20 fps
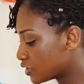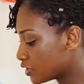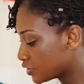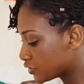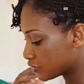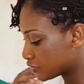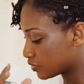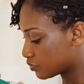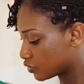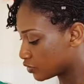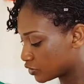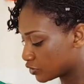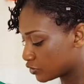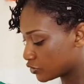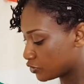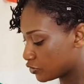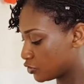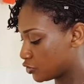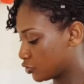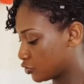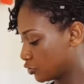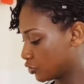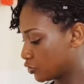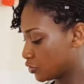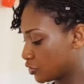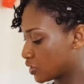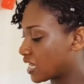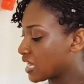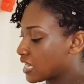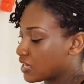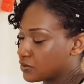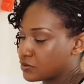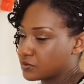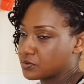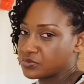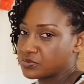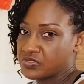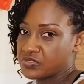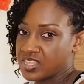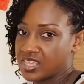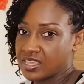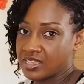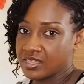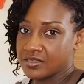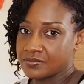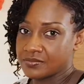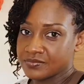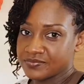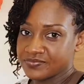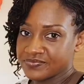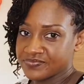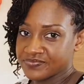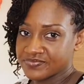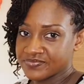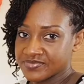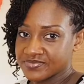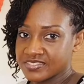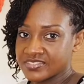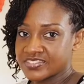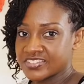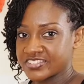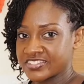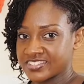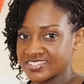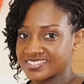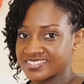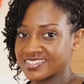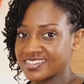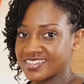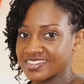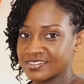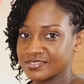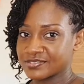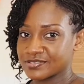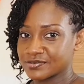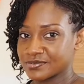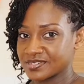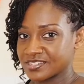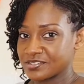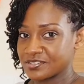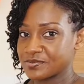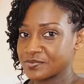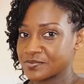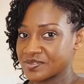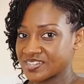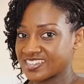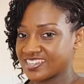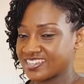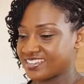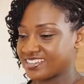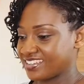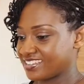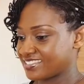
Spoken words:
So I'm going to show you how they dish it out when you buy it.